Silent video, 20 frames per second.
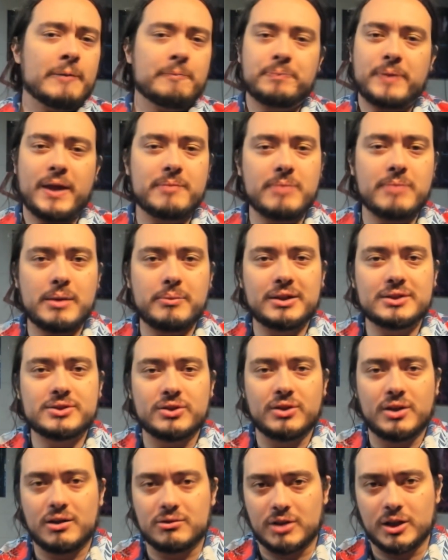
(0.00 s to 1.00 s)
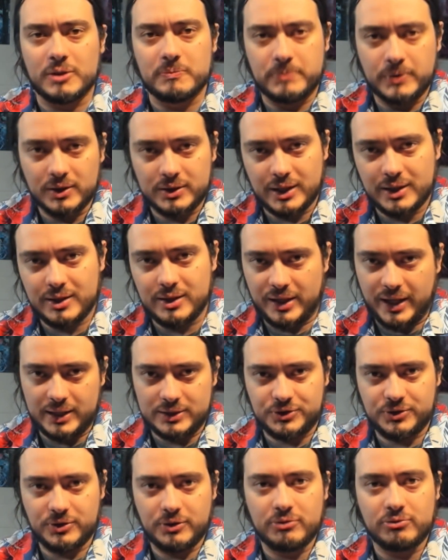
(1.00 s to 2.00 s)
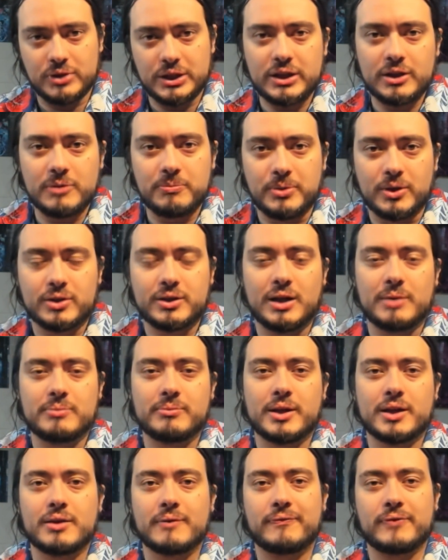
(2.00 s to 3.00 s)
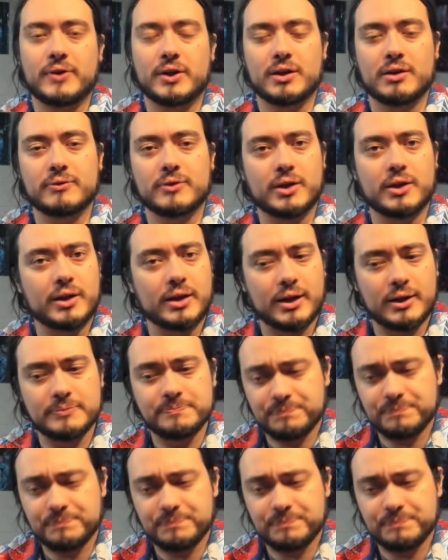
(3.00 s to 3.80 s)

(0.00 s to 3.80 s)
And maybe it's an all right book. I didn't actually read the book I'm making fun of right now.